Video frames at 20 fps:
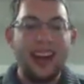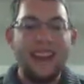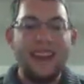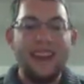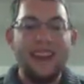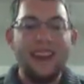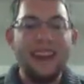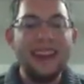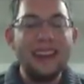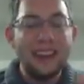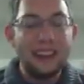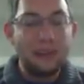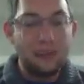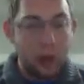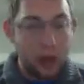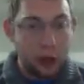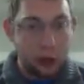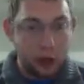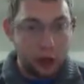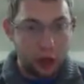In this
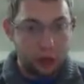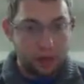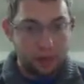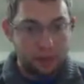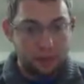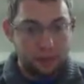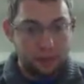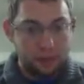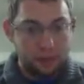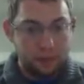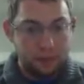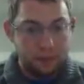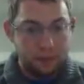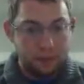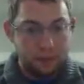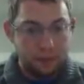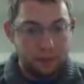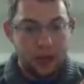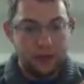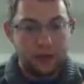period
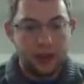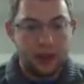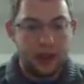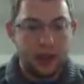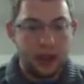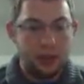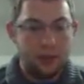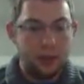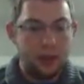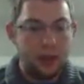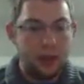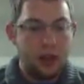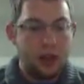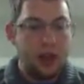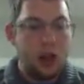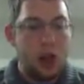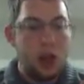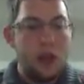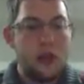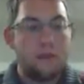of time,
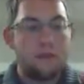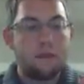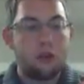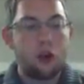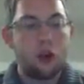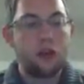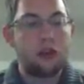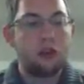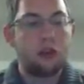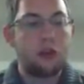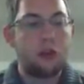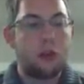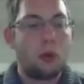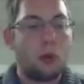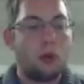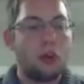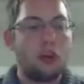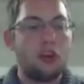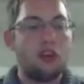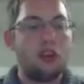the first
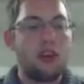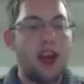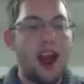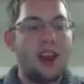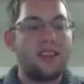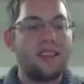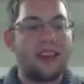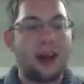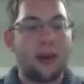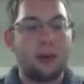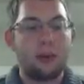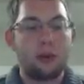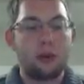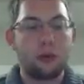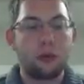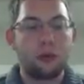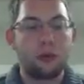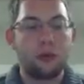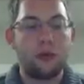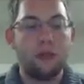reported
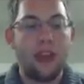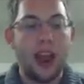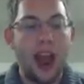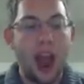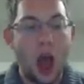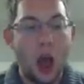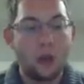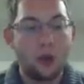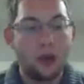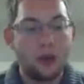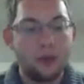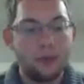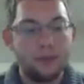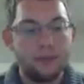grasshoppers were found.